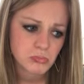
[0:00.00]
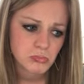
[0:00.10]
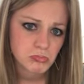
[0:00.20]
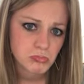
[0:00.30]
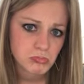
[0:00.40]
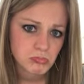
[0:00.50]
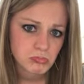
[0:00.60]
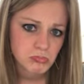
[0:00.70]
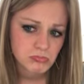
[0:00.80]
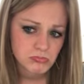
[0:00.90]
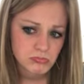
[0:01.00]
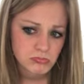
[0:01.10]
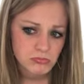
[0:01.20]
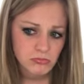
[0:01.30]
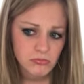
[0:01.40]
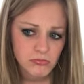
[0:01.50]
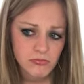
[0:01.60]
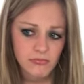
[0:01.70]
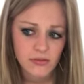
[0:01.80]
No one is speaking in this clip.